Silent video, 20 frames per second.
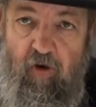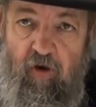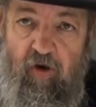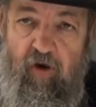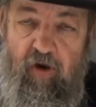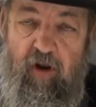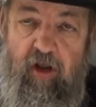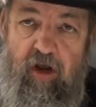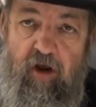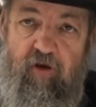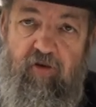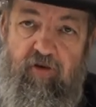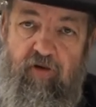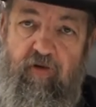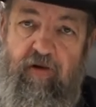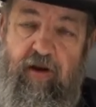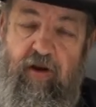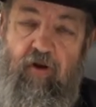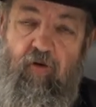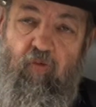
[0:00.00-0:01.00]
earlier
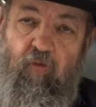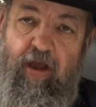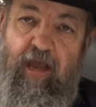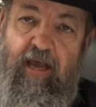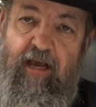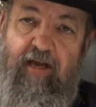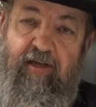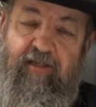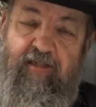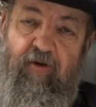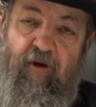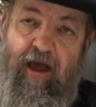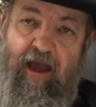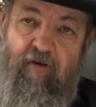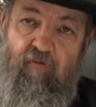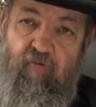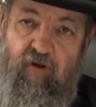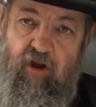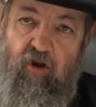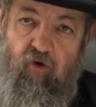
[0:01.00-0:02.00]
during the week, so I
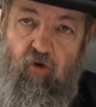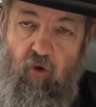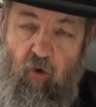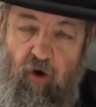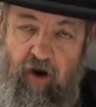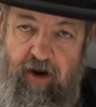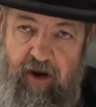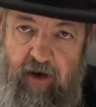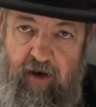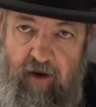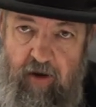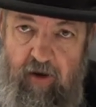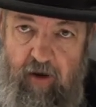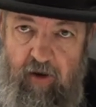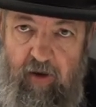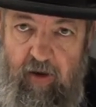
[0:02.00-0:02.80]
record it